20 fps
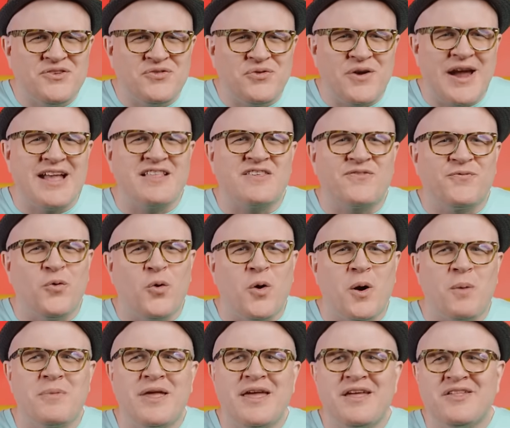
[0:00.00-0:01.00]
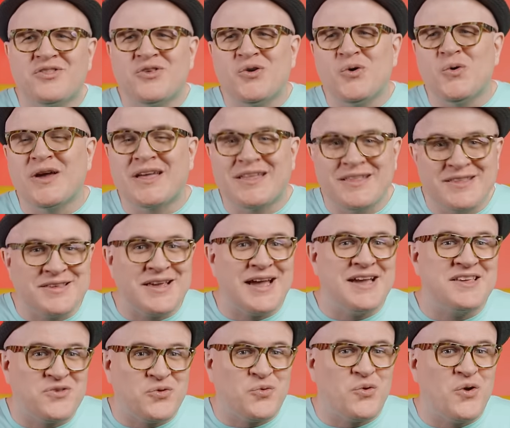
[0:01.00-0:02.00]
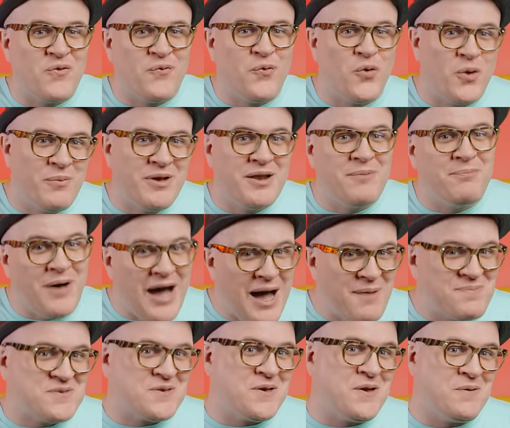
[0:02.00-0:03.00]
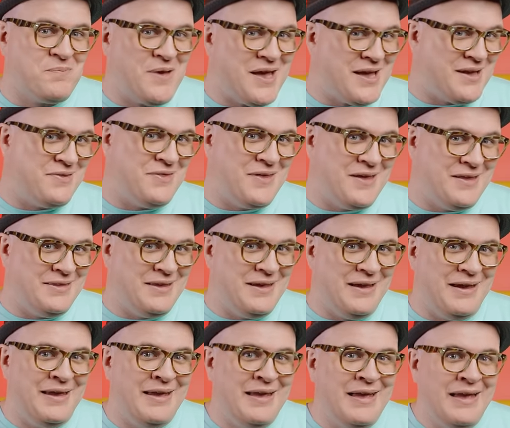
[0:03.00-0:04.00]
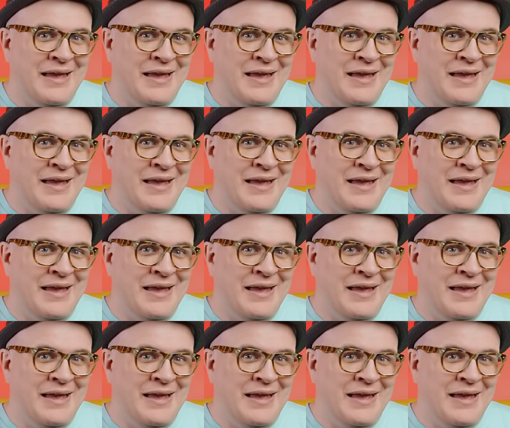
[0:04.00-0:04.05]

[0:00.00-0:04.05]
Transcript: transformed into a concise three or four minute pop song back in that day.